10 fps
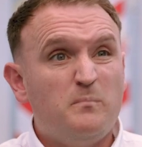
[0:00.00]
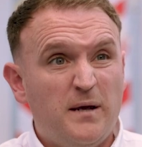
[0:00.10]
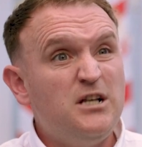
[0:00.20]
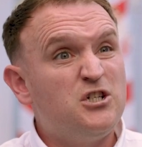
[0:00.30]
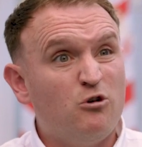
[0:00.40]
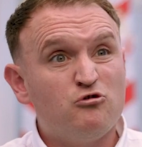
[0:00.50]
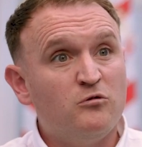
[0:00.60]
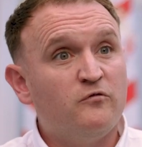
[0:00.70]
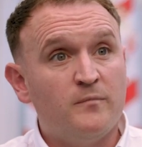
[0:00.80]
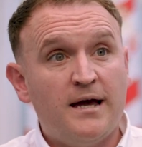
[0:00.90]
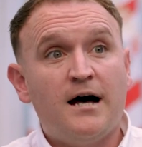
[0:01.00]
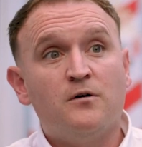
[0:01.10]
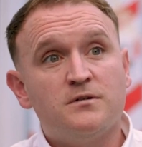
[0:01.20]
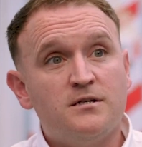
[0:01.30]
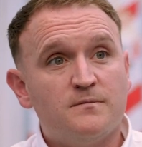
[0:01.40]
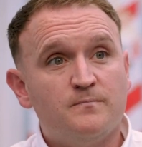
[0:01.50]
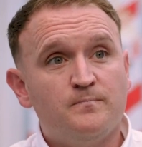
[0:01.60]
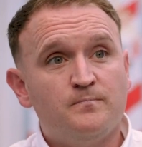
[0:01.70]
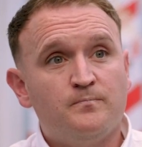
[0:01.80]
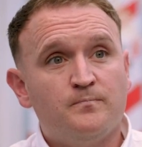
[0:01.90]
pick children up from their houses.
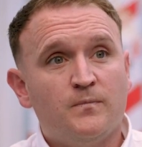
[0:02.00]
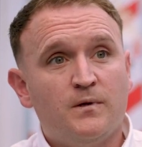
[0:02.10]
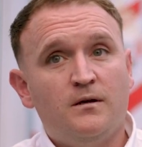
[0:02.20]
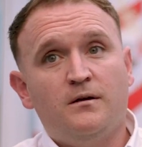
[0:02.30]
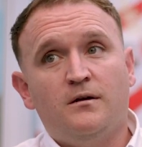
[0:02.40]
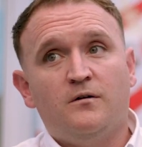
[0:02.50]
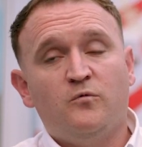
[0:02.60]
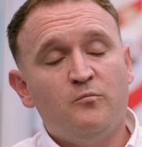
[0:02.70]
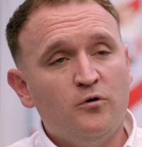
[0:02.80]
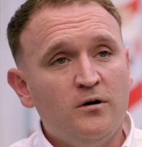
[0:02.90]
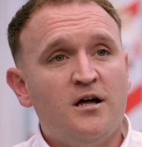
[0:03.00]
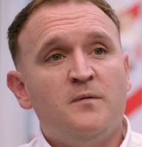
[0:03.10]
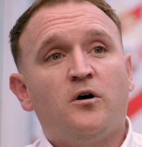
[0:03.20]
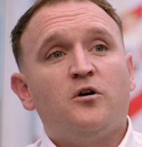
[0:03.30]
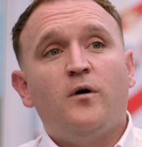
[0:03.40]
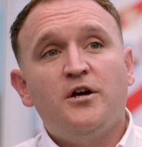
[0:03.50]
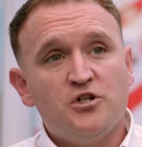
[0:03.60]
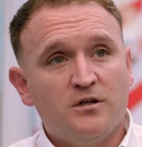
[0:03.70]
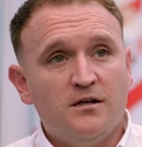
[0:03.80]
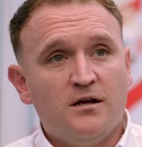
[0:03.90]
We brought Learning by
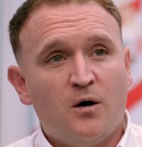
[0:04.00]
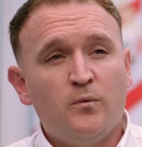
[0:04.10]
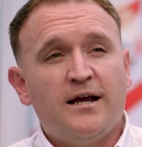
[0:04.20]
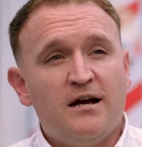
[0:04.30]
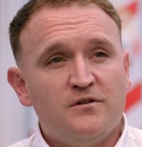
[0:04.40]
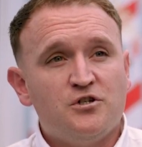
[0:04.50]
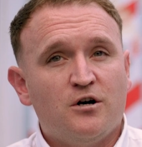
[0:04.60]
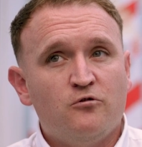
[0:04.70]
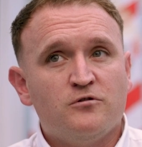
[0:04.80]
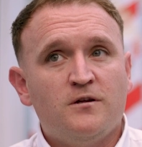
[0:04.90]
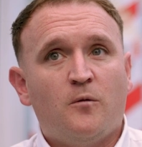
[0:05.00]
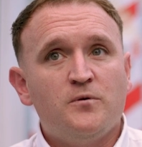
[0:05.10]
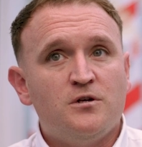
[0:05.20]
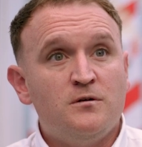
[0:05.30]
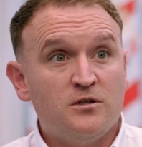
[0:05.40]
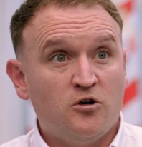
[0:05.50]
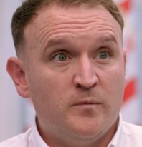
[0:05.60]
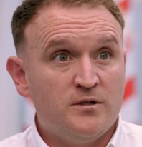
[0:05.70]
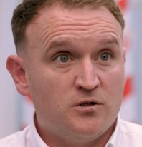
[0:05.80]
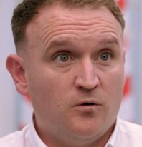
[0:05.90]
Question in, and we gave the children the opportunity to
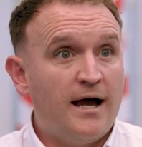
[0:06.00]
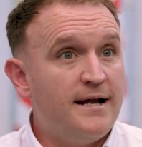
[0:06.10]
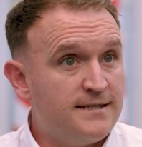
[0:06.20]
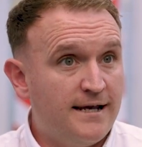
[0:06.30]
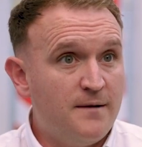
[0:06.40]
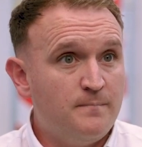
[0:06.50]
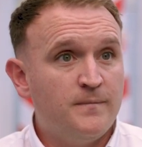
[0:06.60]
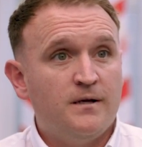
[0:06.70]
come into school at 8 a.m.